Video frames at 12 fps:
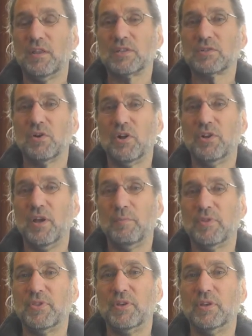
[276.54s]
That's called
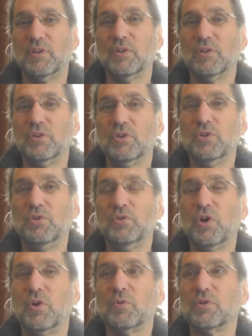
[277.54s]
empathy. You
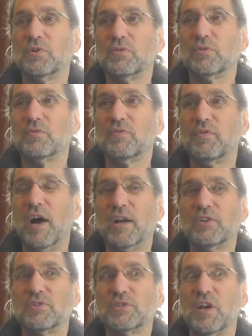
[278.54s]
don't
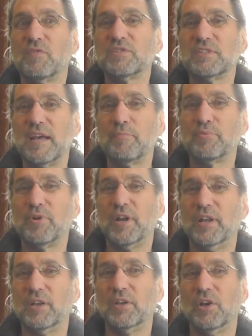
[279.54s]
find yourself
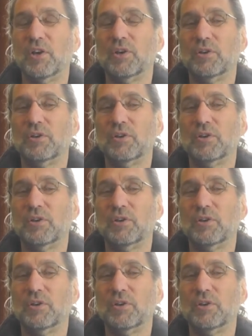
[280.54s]
separating,